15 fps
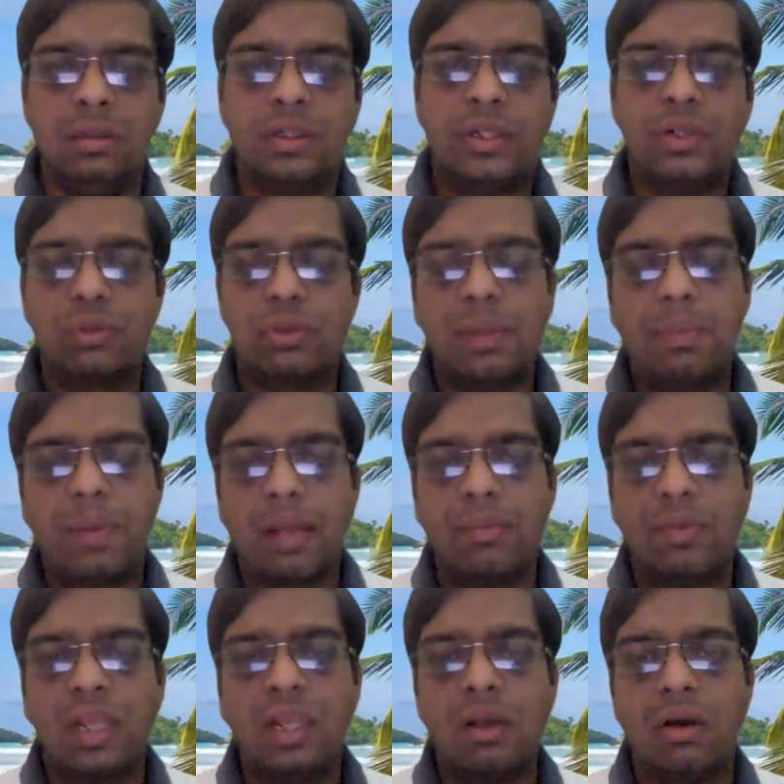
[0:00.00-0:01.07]
due to the
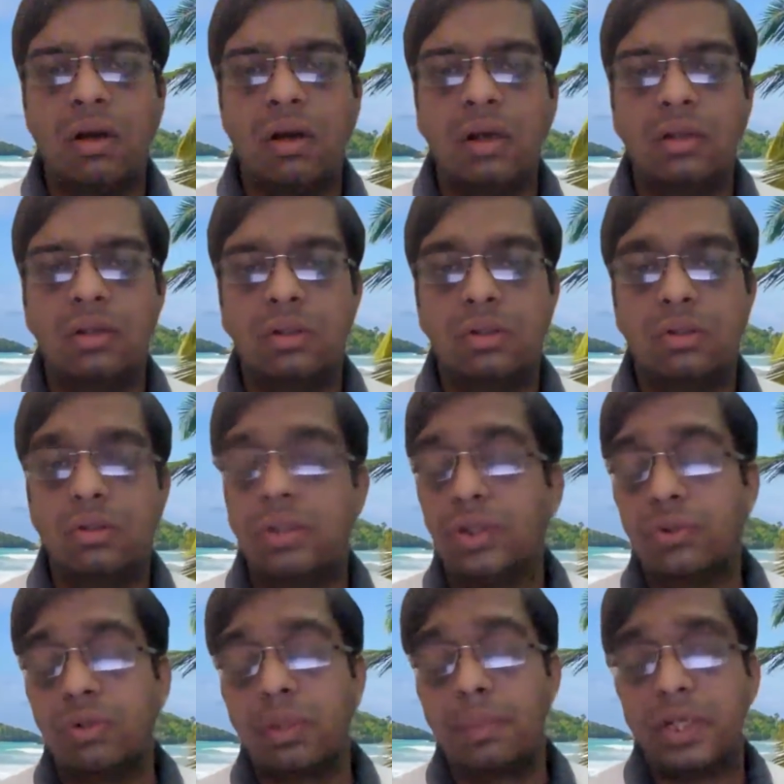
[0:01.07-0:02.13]
primary,
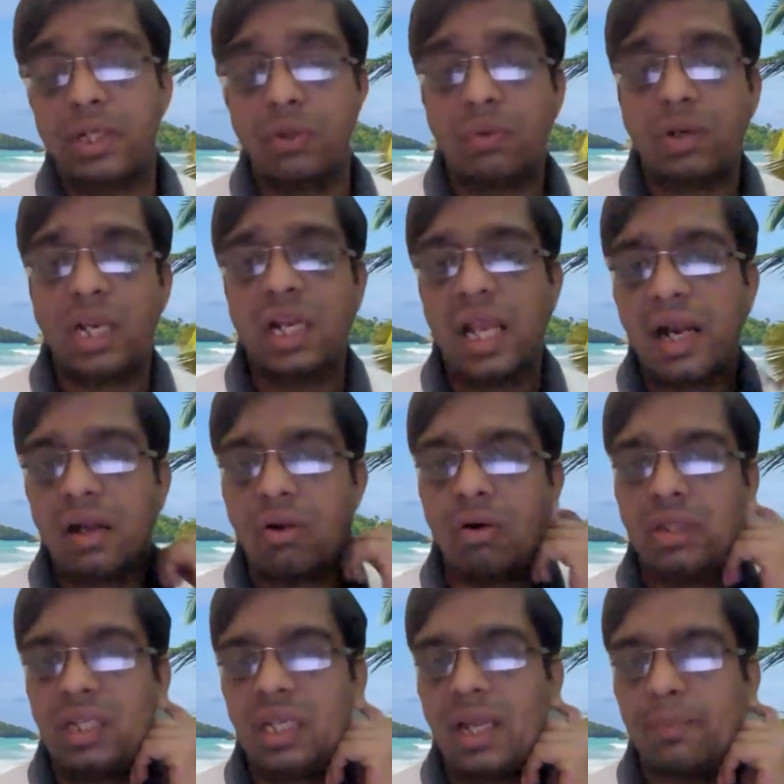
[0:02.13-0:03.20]
due to the pituitary gland or
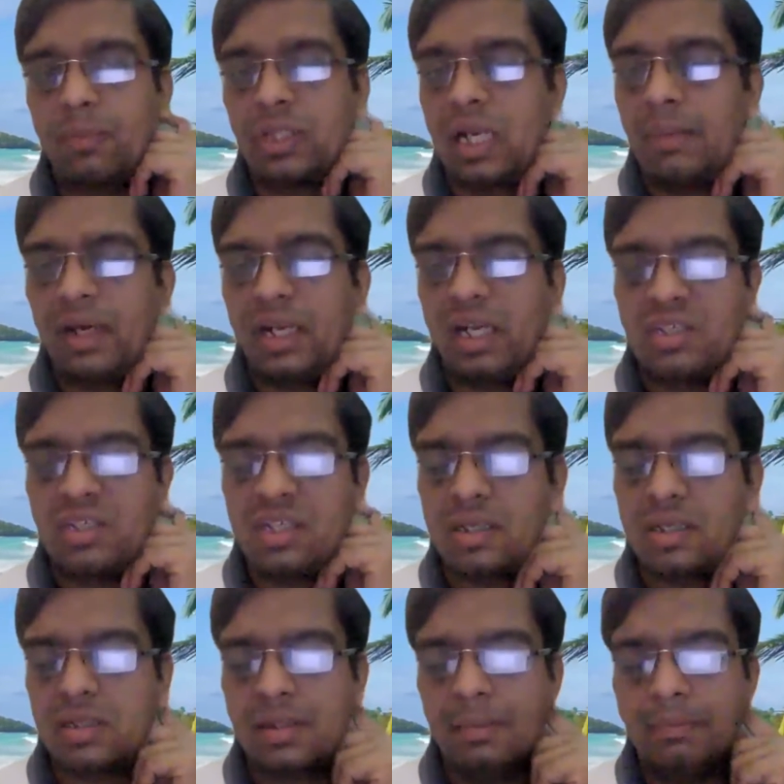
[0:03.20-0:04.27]
the hypothalamic
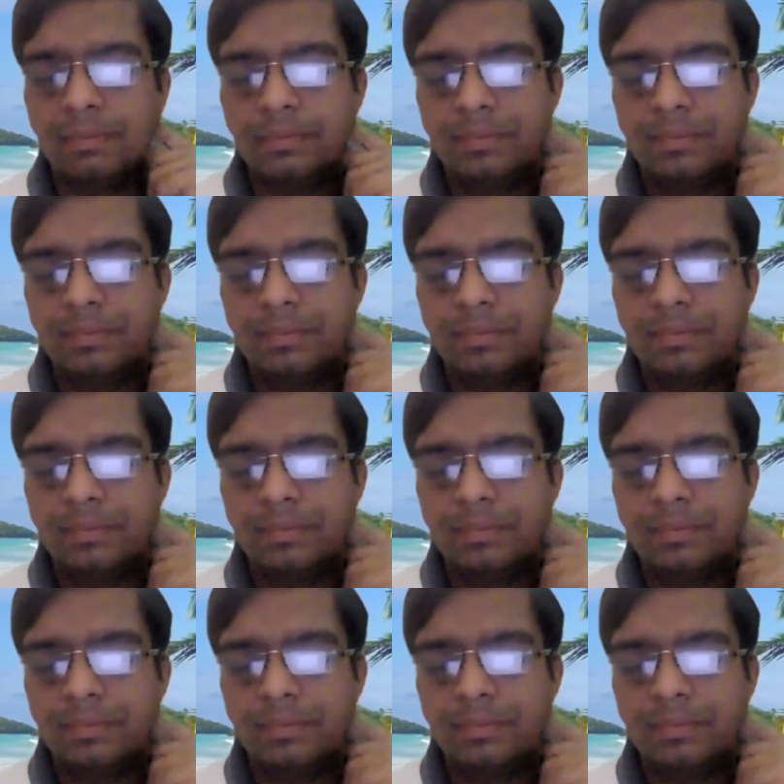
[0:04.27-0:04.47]
diseases.